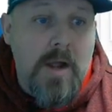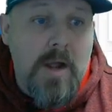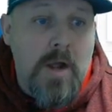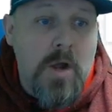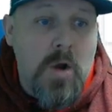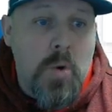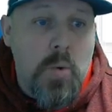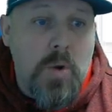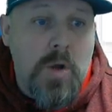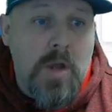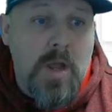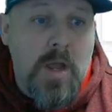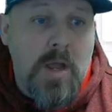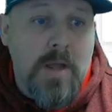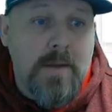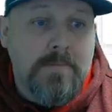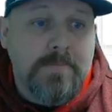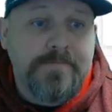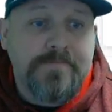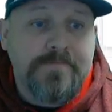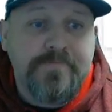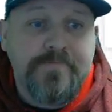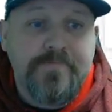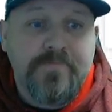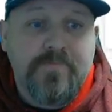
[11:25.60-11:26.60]
Okay.
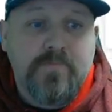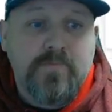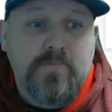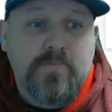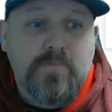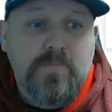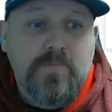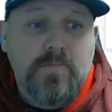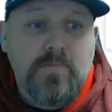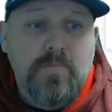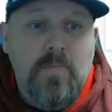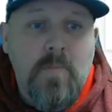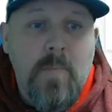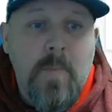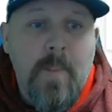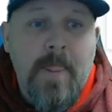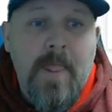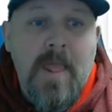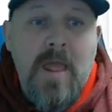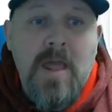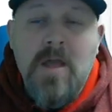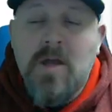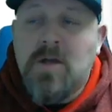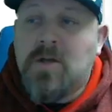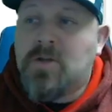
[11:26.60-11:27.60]

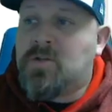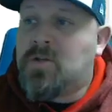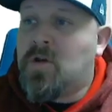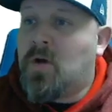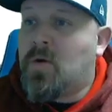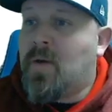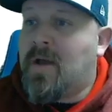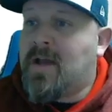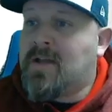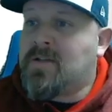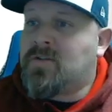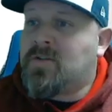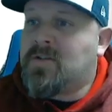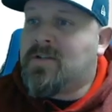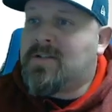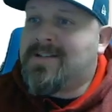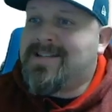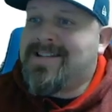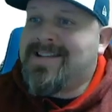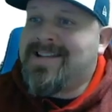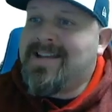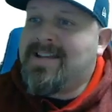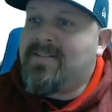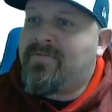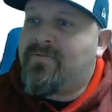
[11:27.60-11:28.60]
So as you can
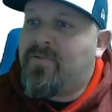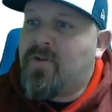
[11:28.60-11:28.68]
see,